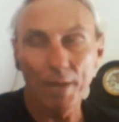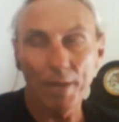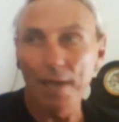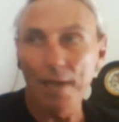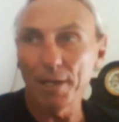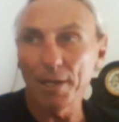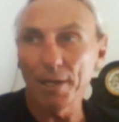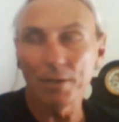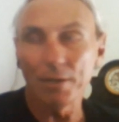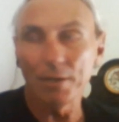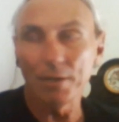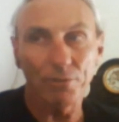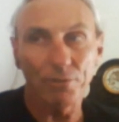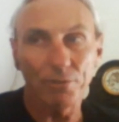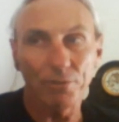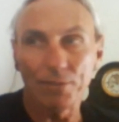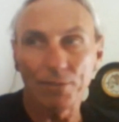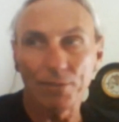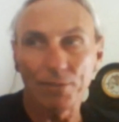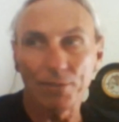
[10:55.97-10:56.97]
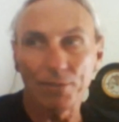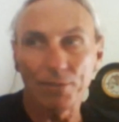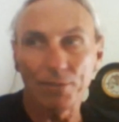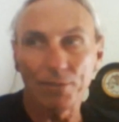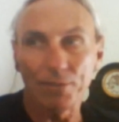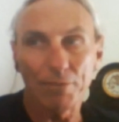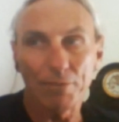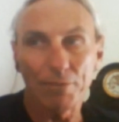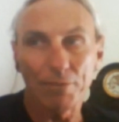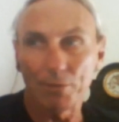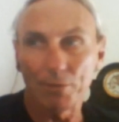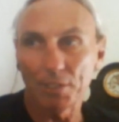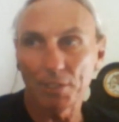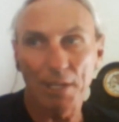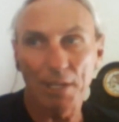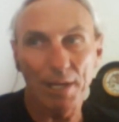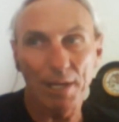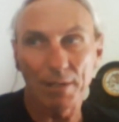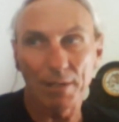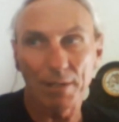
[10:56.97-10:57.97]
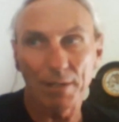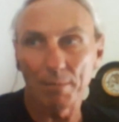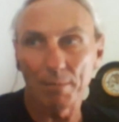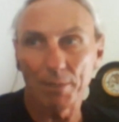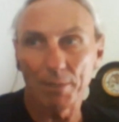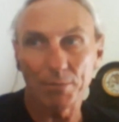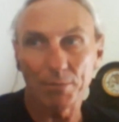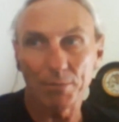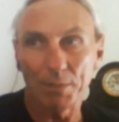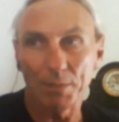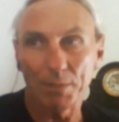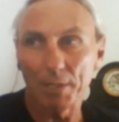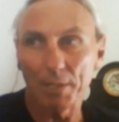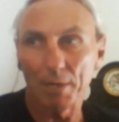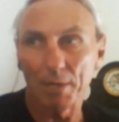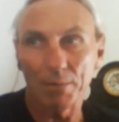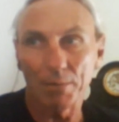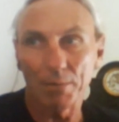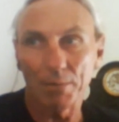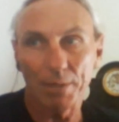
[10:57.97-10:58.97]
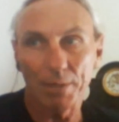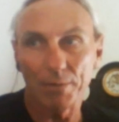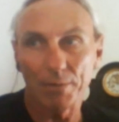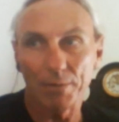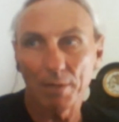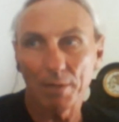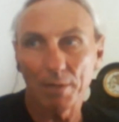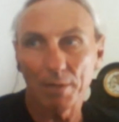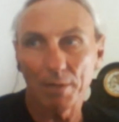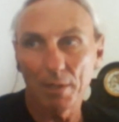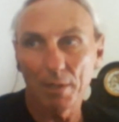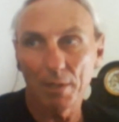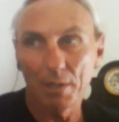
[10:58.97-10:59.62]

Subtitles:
That is the first thing that must be dealt with.